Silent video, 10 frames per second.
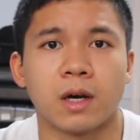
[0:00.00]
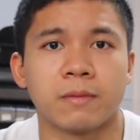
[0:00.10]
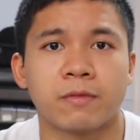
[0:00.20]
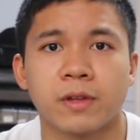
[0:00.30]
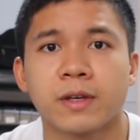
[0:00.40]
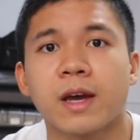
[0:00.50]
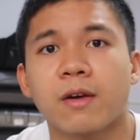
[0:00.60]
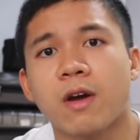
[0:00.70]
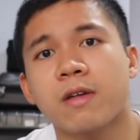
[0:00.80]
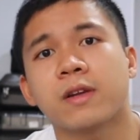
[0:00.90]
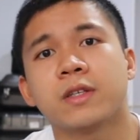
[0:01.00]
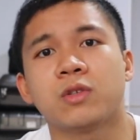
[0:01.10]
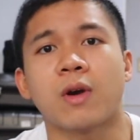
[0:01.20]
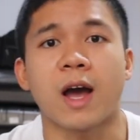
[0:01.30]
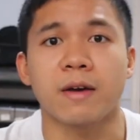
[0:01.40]
For the athletes
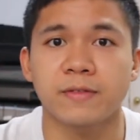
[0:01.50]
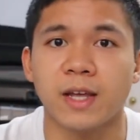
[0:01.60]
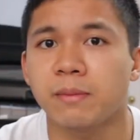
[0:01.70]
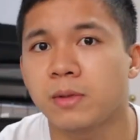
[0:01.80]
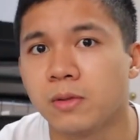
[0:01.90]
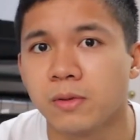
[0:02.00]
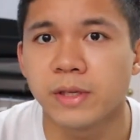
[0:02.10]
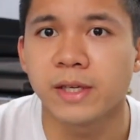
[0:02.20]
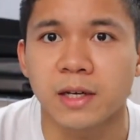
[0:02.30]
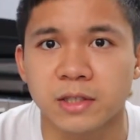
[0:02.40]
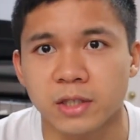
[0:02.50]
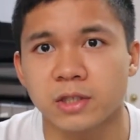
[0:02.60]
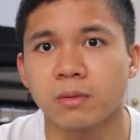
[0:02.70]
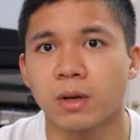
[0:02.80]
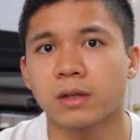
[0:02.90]
who have time to do the
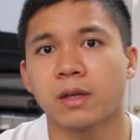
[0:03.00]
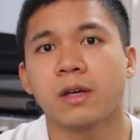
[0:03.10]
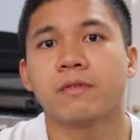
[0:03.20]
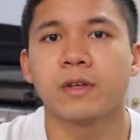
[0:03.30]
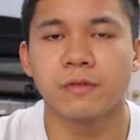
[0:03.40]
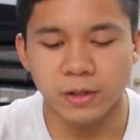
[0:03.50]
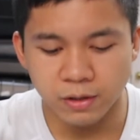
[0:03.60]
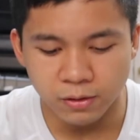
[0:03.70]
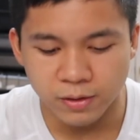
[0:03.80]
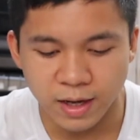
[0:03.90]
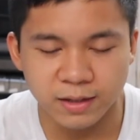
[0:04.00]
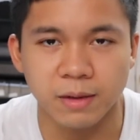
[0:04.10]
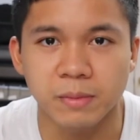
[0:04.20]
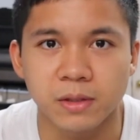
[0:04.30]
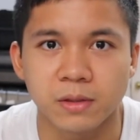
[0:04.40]
accessory work, feel free to do that.
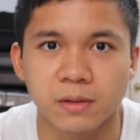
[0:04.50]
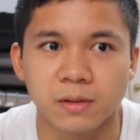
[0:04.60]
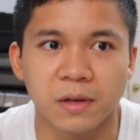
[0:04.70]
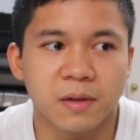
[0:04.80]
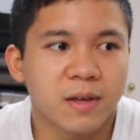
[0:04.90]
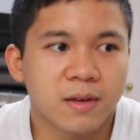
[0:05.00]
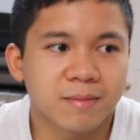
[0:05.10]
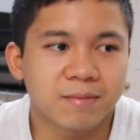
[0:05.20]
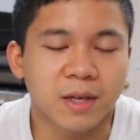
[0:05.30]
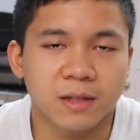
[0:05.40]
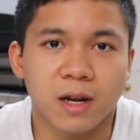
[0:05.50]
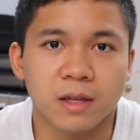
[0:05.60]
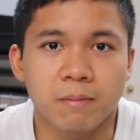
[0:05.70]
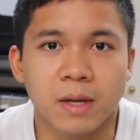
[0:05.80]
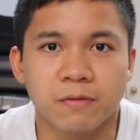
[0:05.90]
I mean, you'll get a
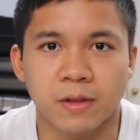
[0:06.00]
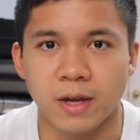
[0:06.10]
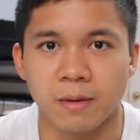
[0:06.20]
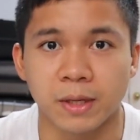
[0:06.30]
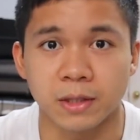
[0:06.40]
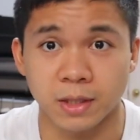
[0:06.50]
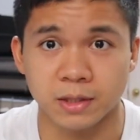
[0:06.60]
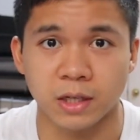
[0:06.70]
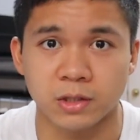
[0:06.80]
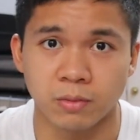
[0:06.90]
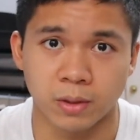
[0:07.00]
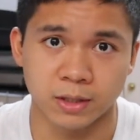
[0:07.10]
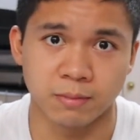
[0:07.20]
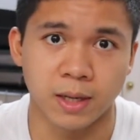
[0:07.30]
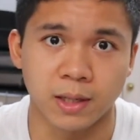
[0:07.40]
lot of benefit there, because accessory work
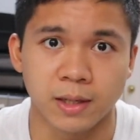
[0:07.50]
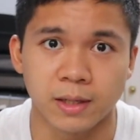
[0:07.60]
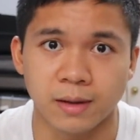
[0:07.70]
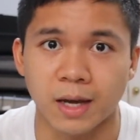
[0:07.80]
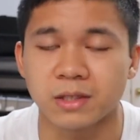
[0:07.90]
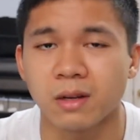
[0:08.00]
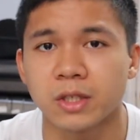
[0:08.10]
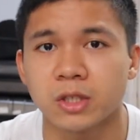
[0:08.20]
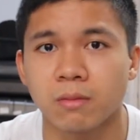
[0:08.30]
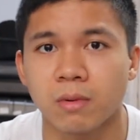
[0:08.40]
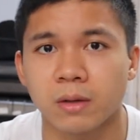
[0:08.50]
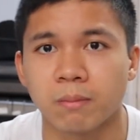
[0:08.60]
is mainly isolation work,